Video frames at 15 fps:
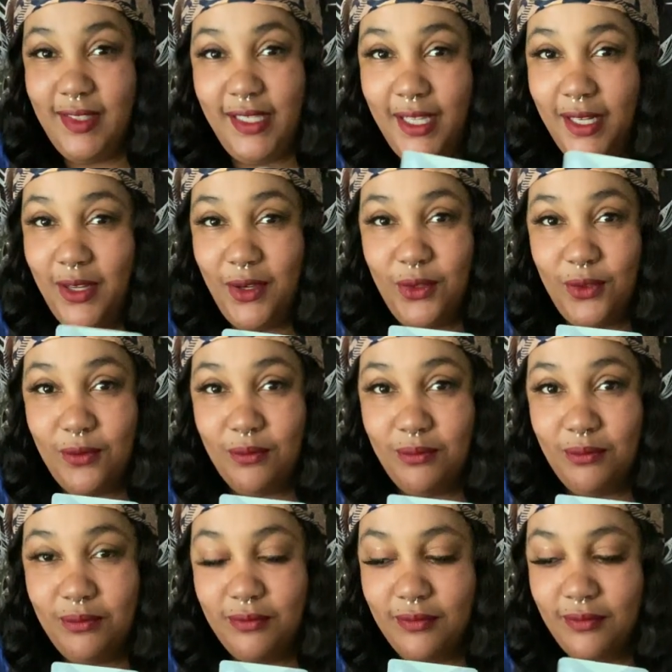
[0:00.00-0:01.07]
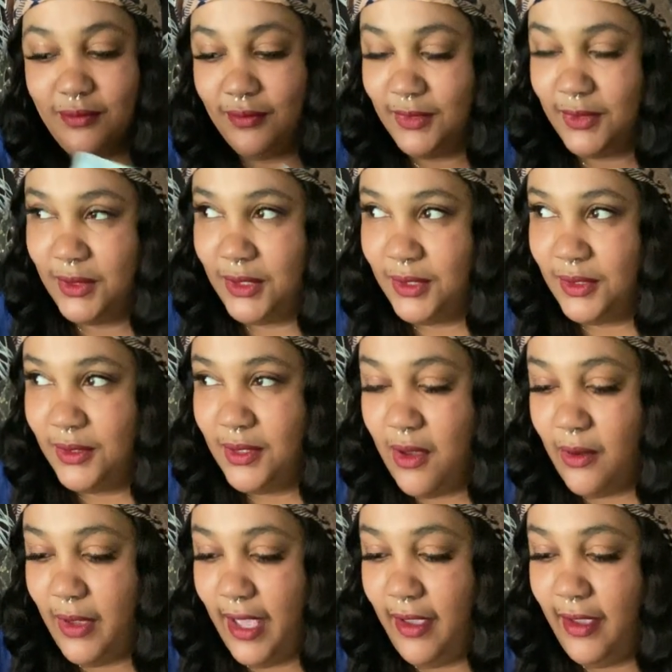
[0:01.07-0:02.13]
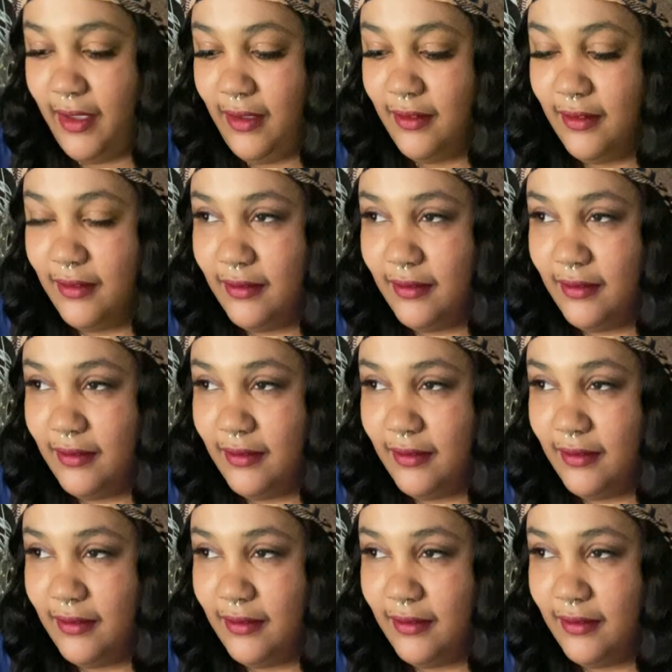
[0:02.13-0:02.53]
lead home, okay?